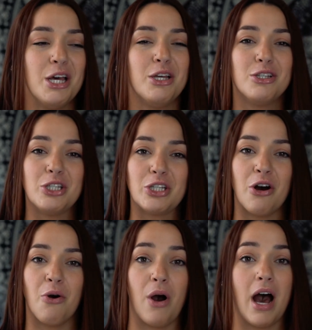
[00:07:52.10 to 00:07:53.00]

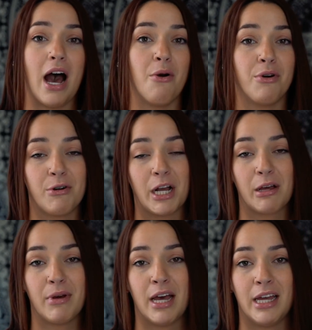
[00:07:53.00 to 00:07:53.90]
So I wouldn't
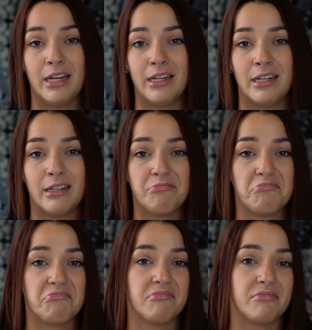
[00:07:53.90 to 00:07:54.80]
recommend.
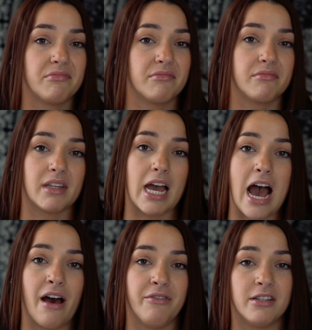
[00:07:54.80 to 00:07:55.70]

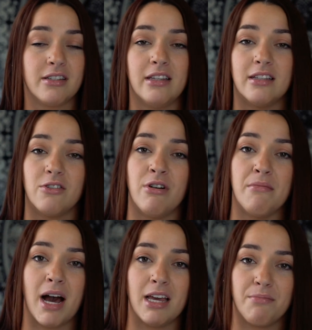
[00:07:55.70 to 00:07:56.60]
Obviously that's only
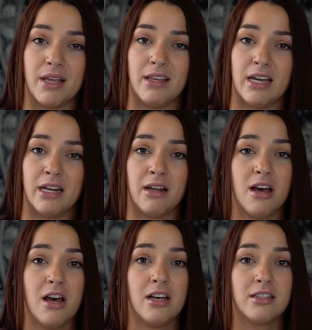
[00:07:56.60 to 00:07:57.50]
my opinion.
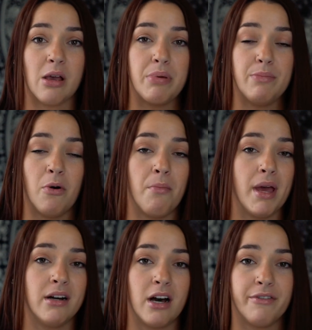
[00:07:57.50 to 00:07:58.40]
Some people
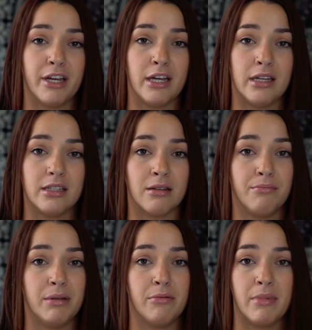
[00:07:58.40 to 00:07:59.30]
may love it, some
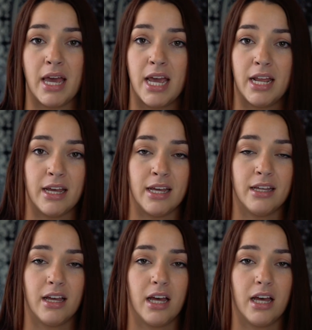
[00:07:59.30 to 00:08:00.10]
people may hate it.